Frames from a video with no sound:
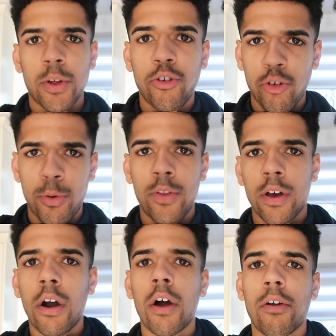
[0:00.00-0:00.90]
Just put the
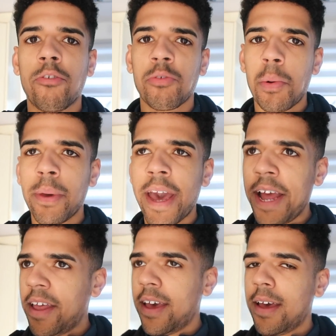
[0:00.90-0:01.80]
car on, so when we get
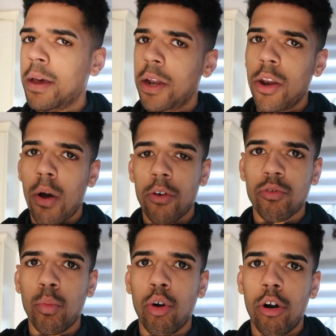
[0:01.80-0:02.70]
in it, nice
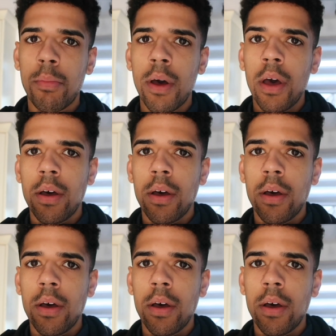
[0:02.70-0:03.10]
and warm,